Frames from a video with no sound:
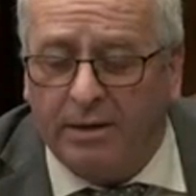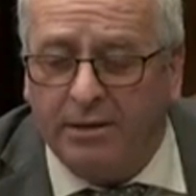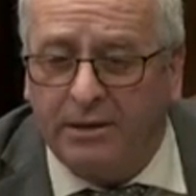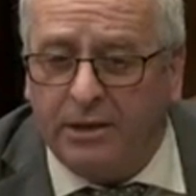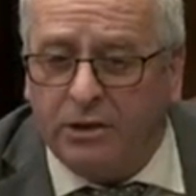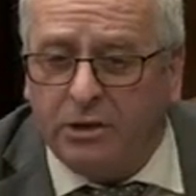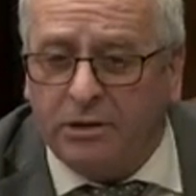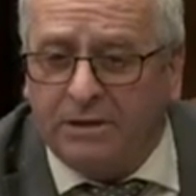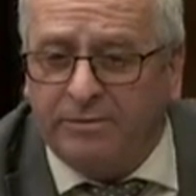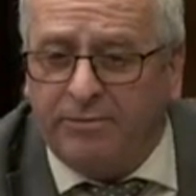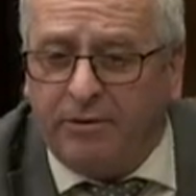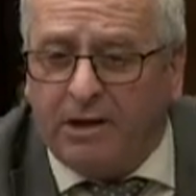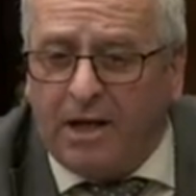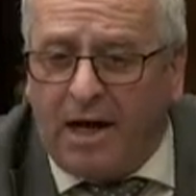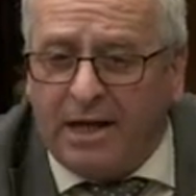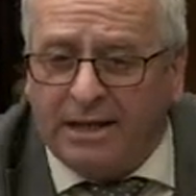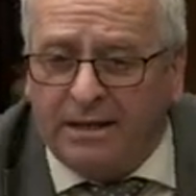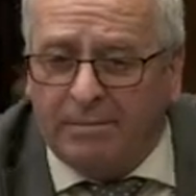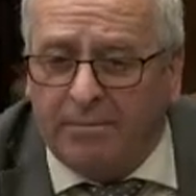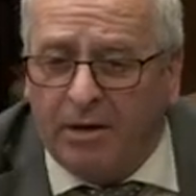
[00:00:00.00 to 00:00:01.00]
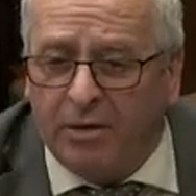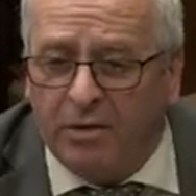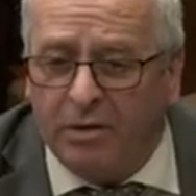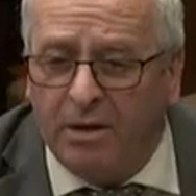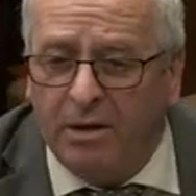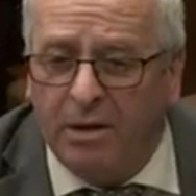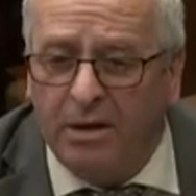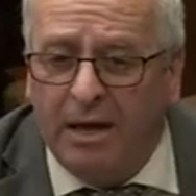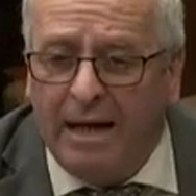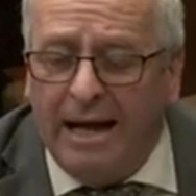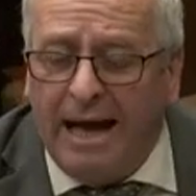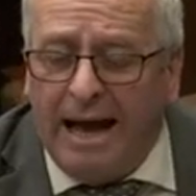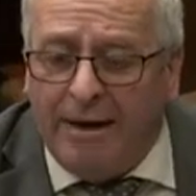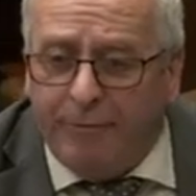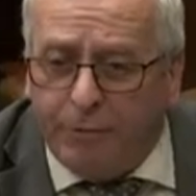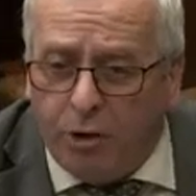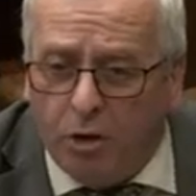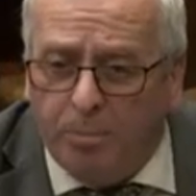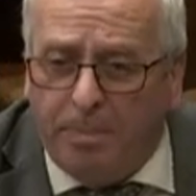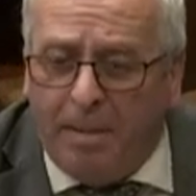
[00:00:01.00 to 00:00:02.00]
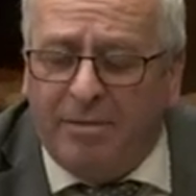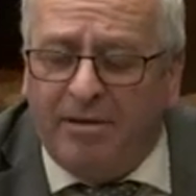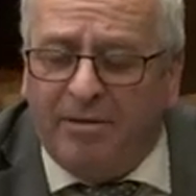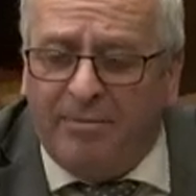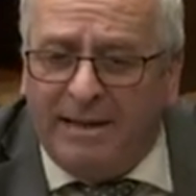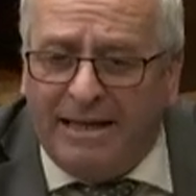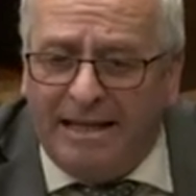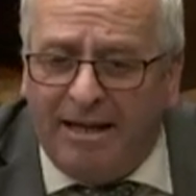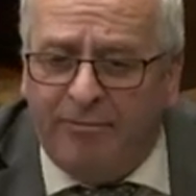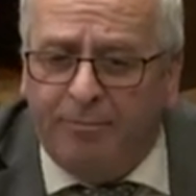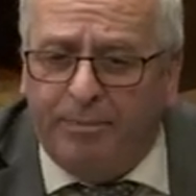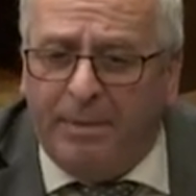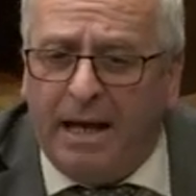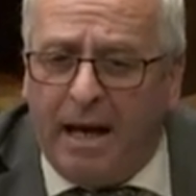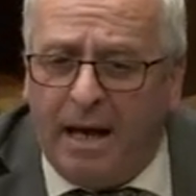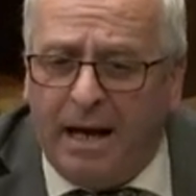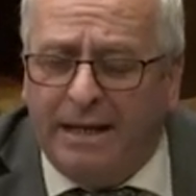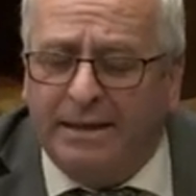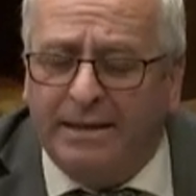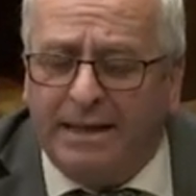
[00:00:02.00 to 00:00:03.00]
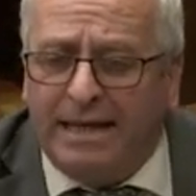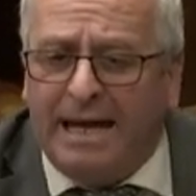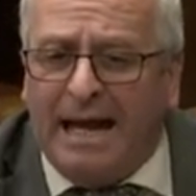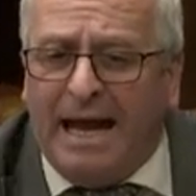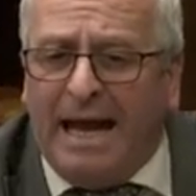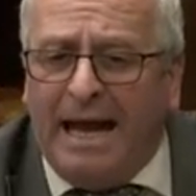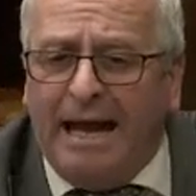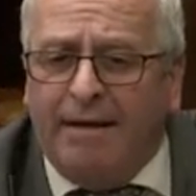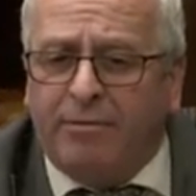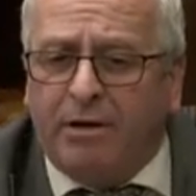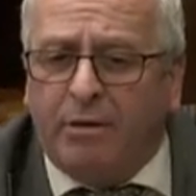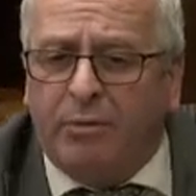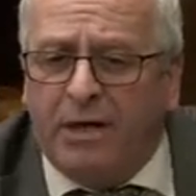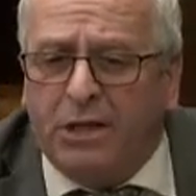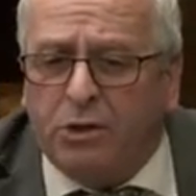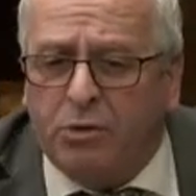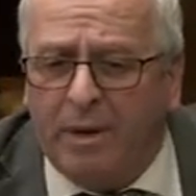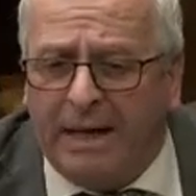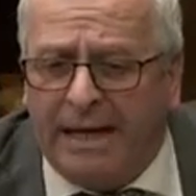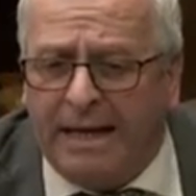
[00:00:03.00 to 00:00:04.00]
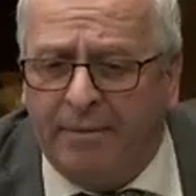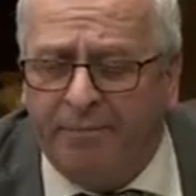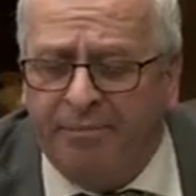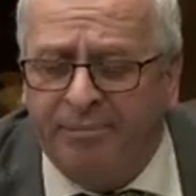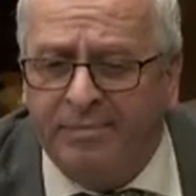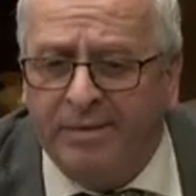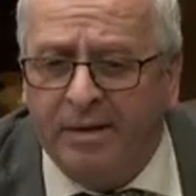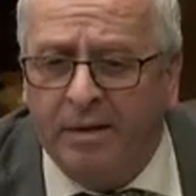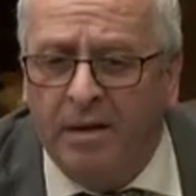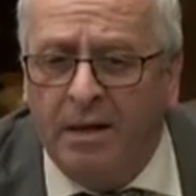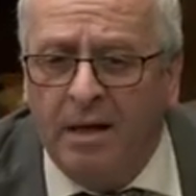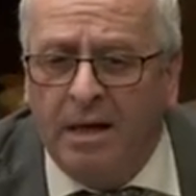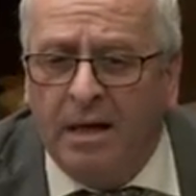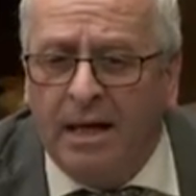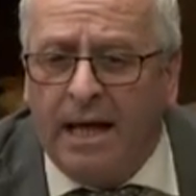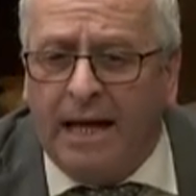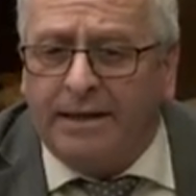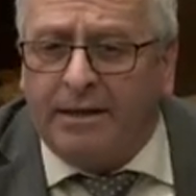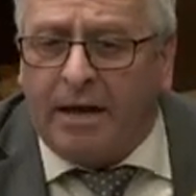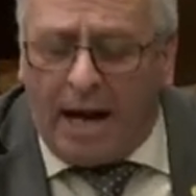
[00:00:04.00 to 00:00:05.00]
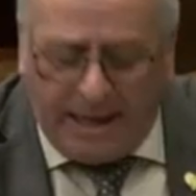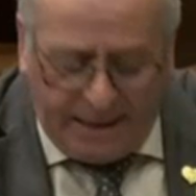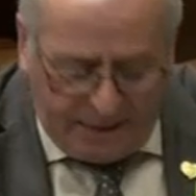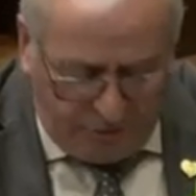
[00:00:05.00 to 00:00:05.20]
They're just forgotten about. Our young people have been left behind in every which way. And I had